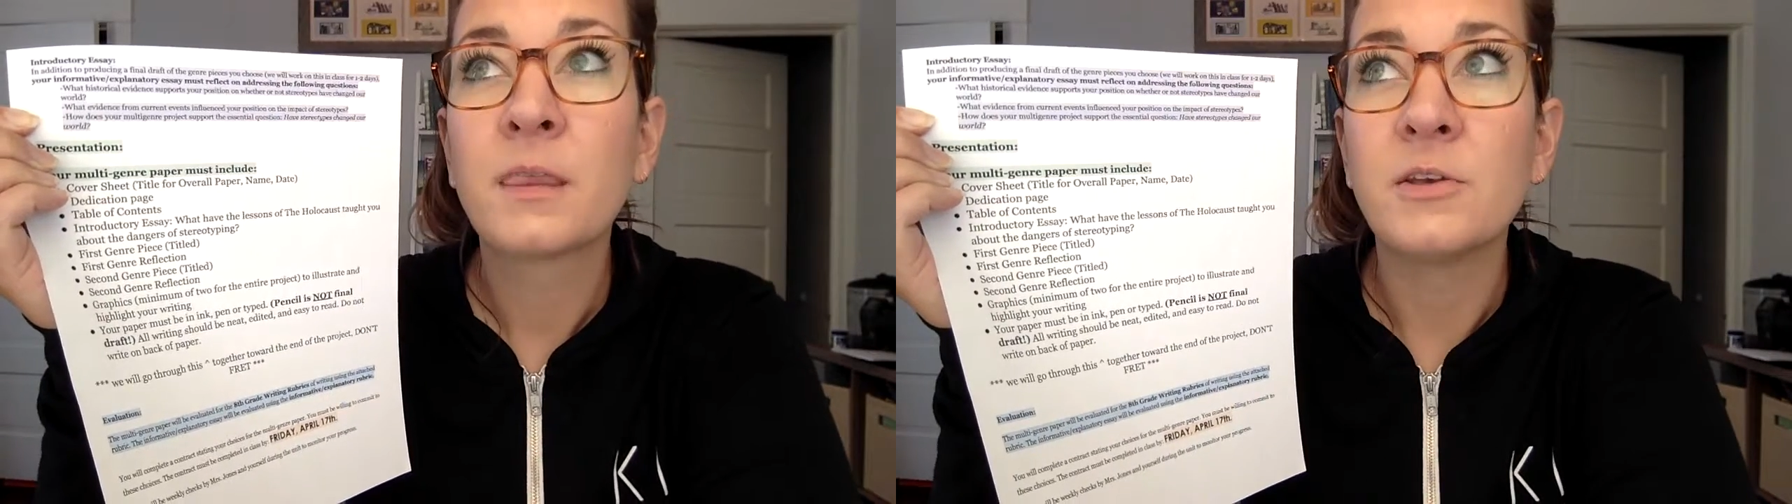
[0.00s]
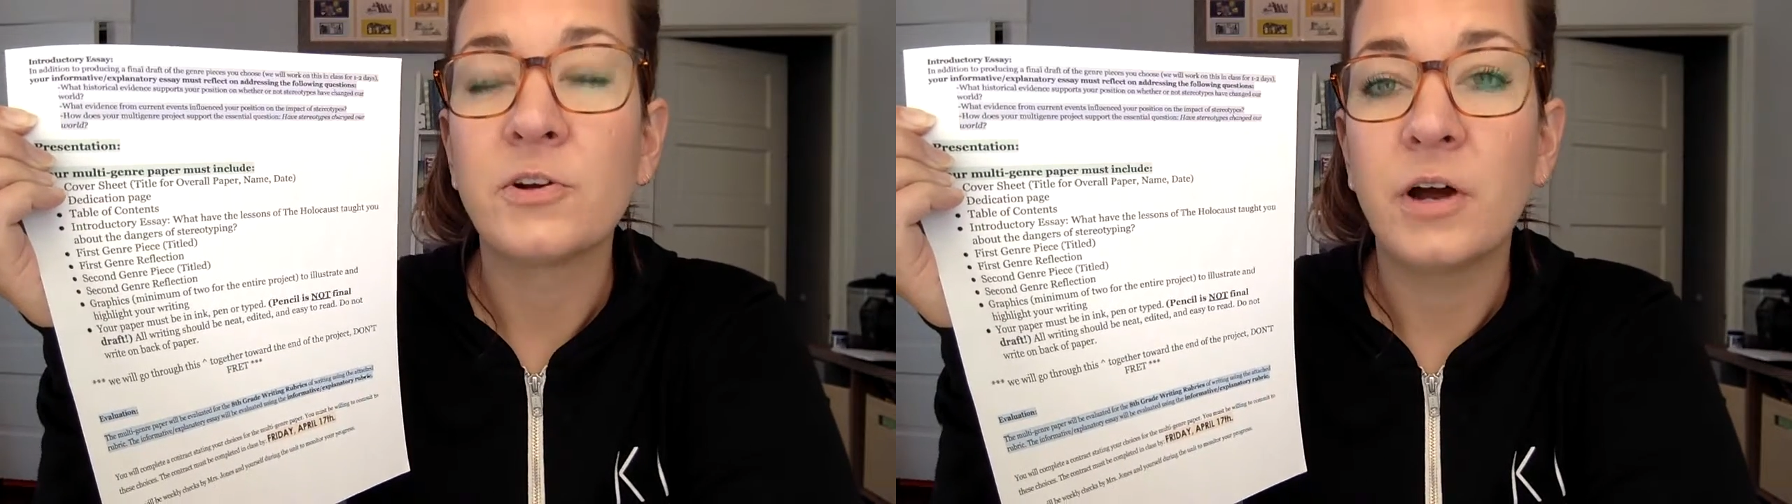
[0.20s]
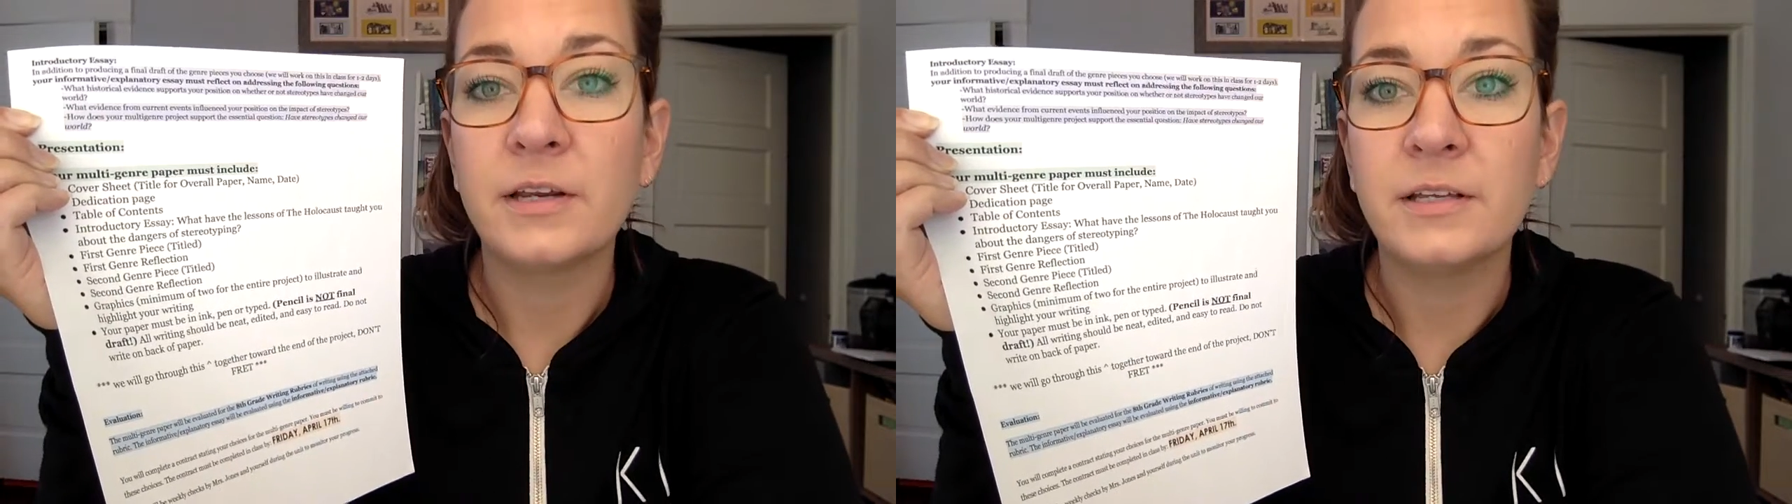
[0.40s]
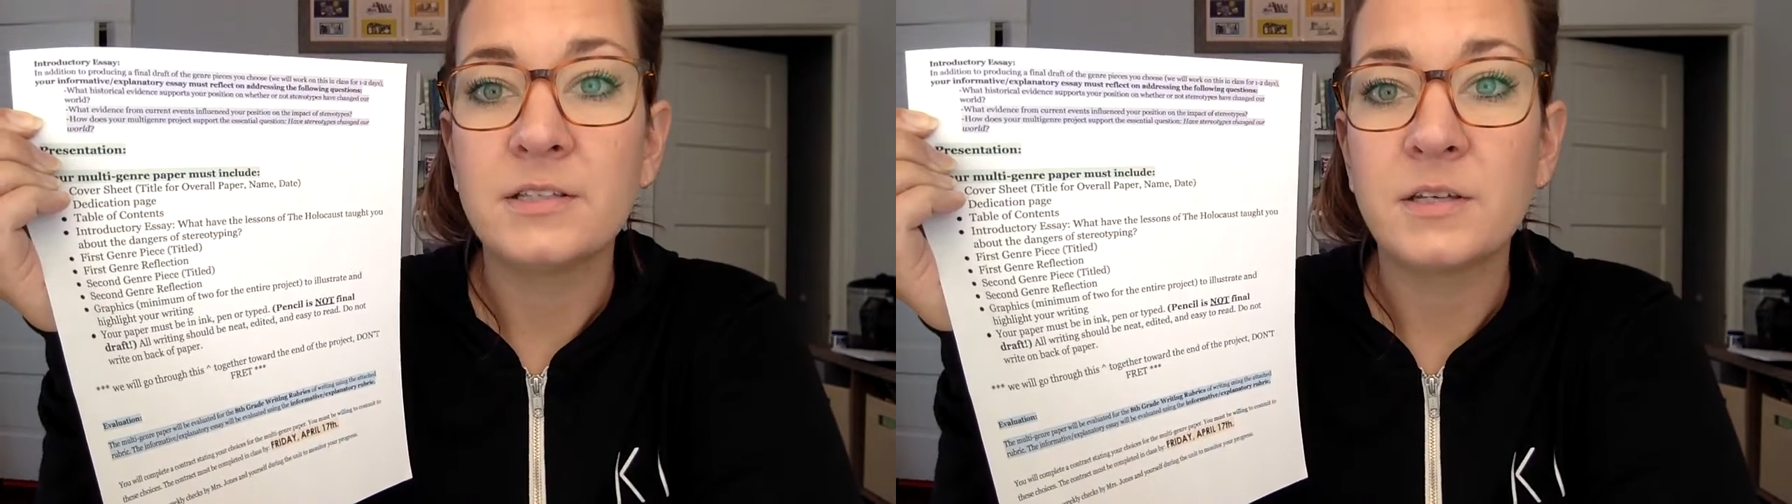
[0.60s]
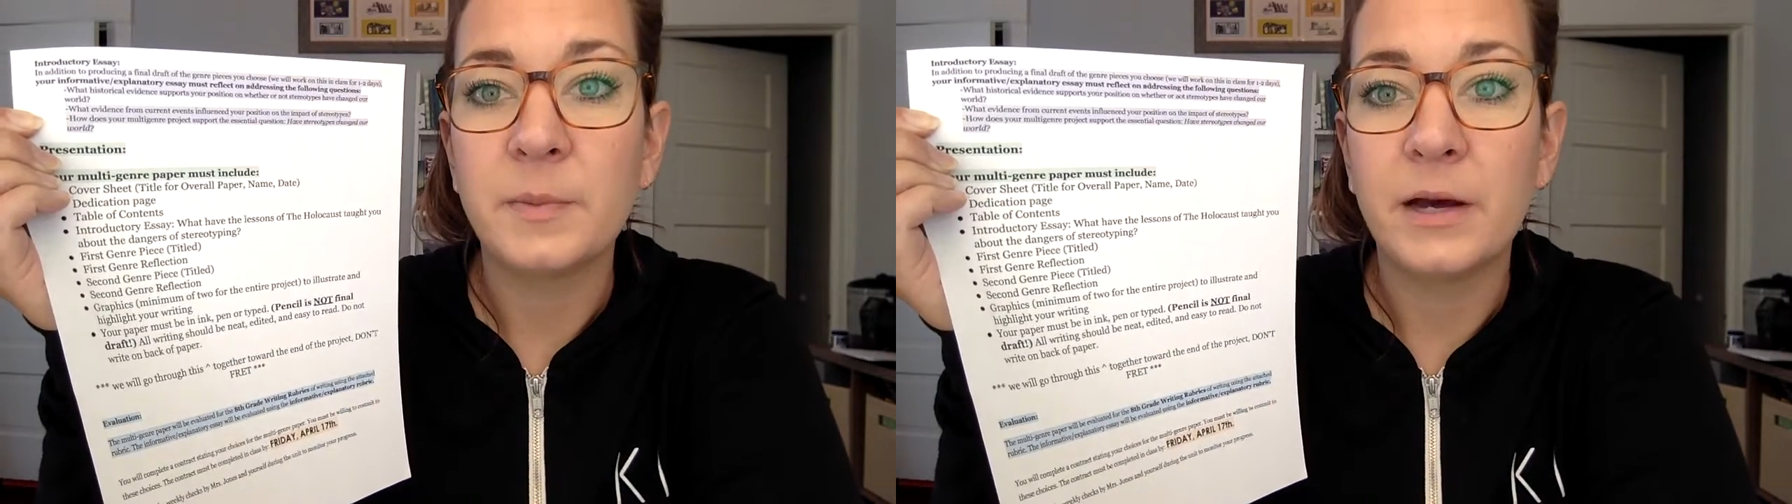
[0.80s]
your
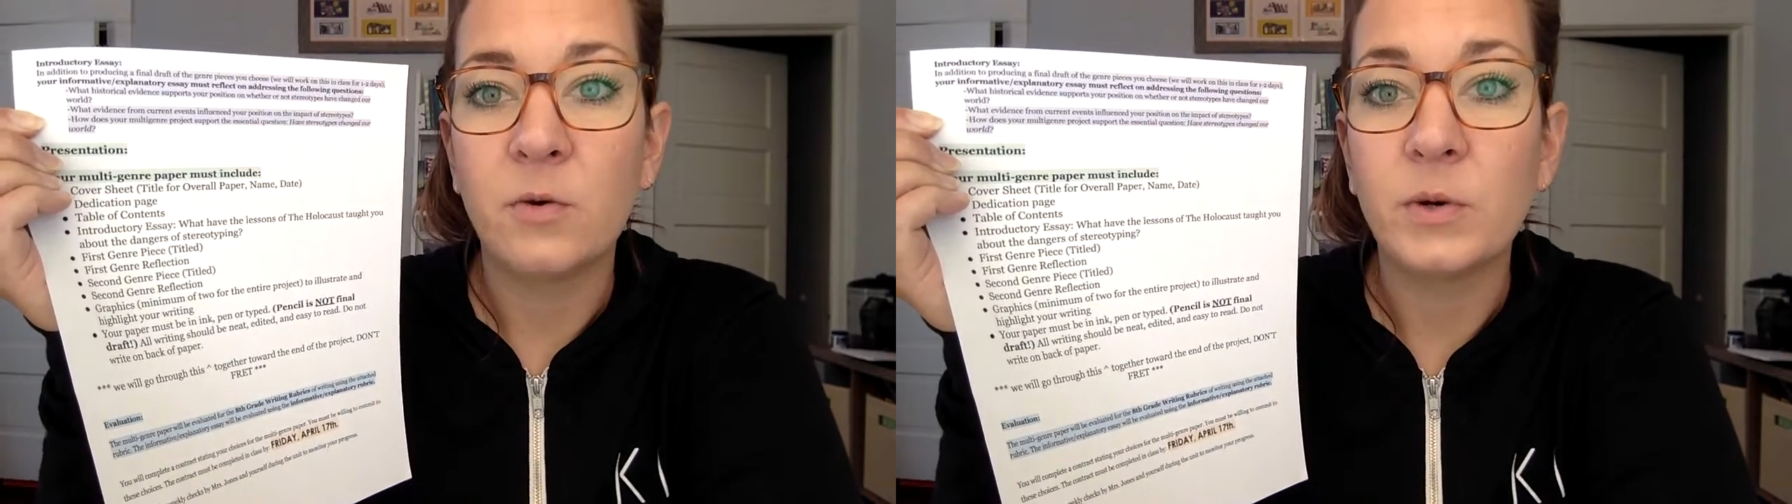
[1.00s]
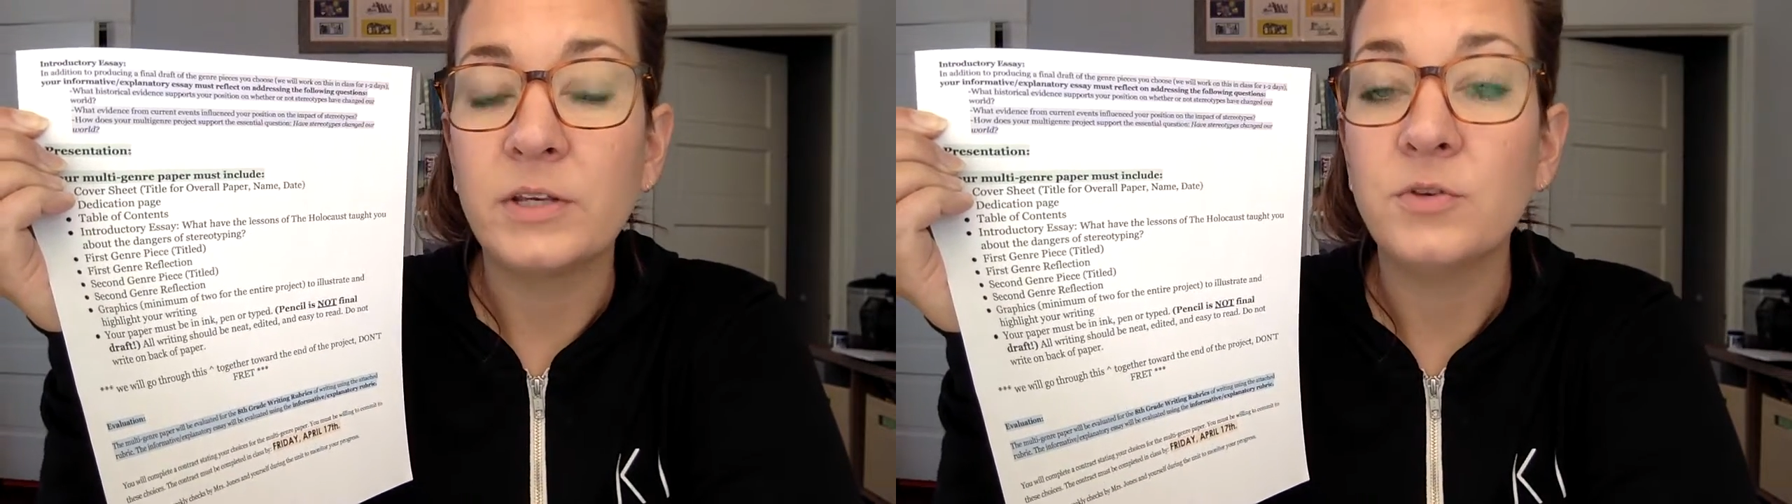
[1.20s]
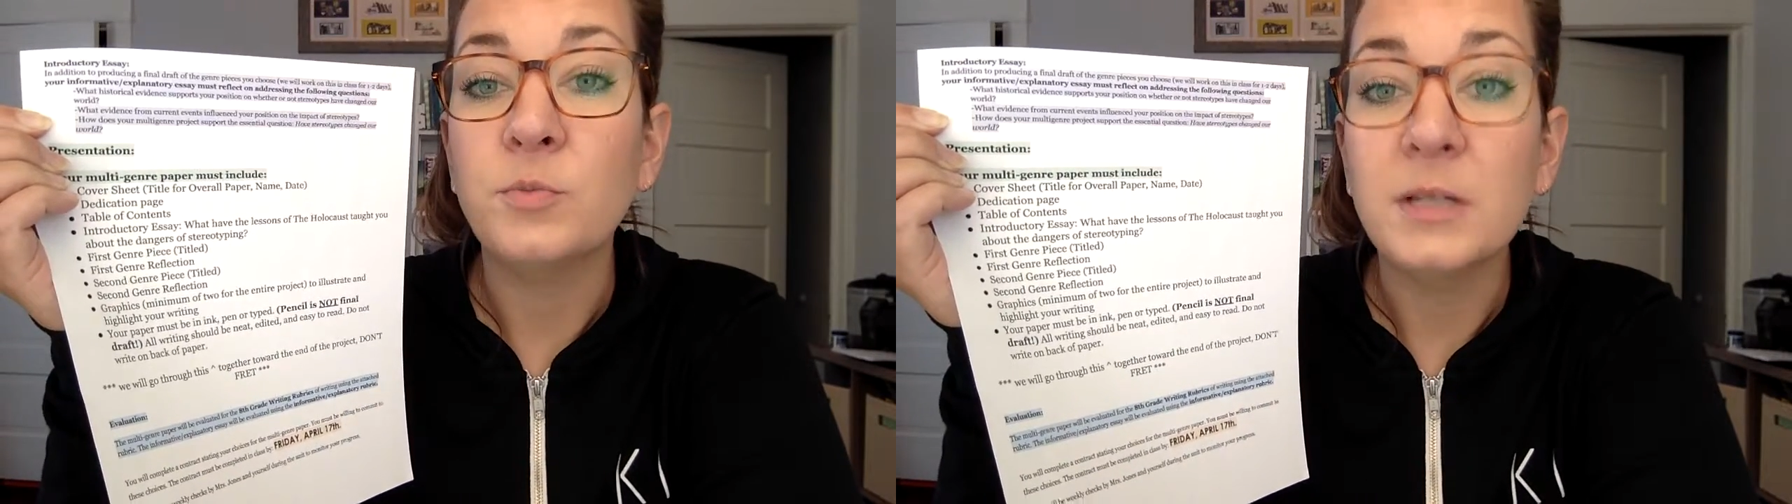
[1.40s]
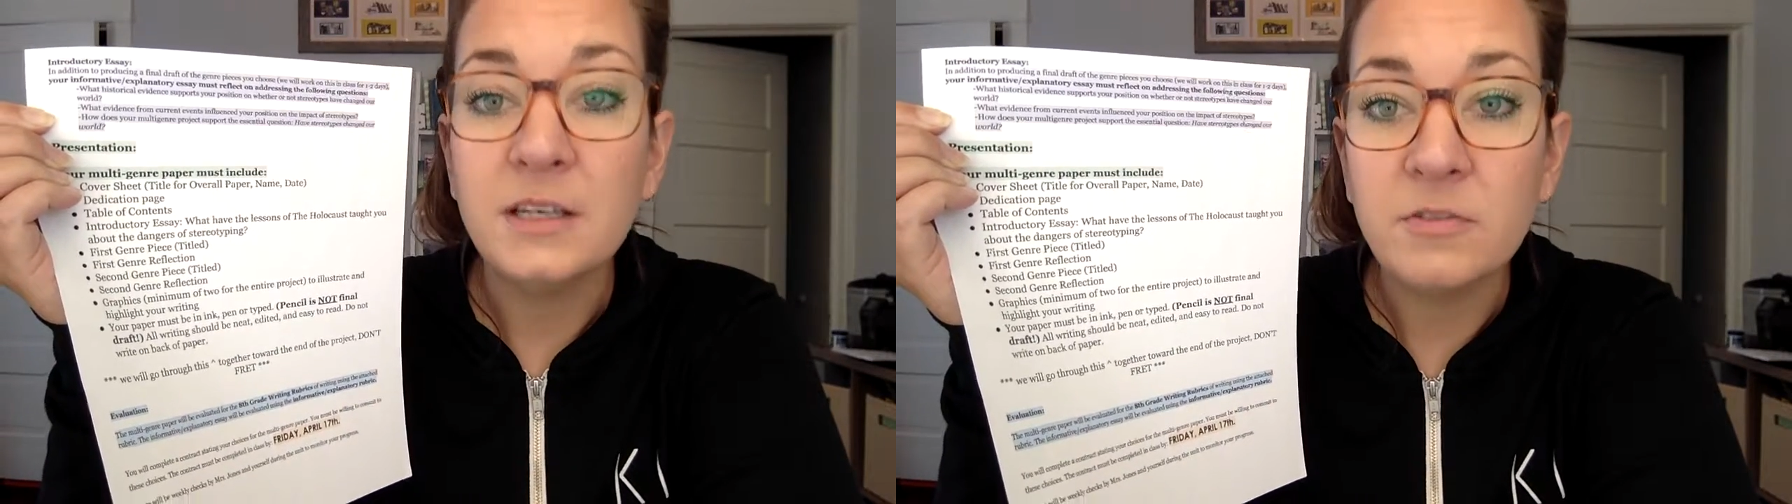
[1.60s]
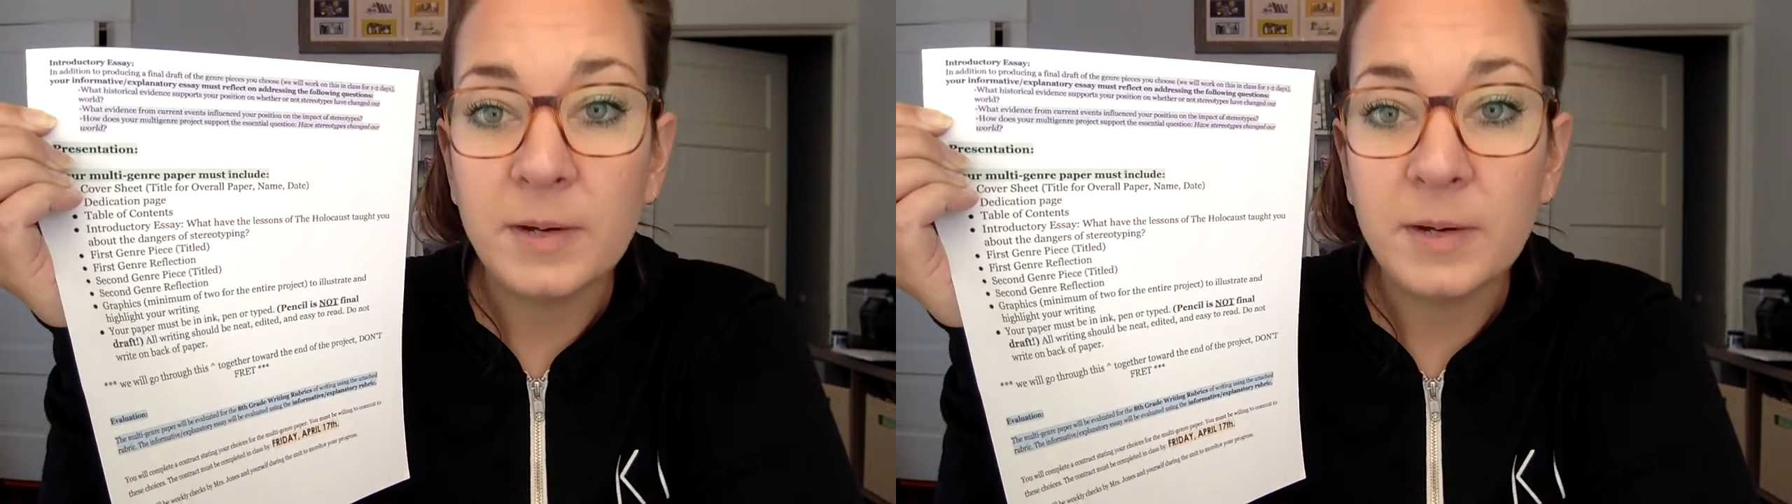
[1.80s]
audience about what you believe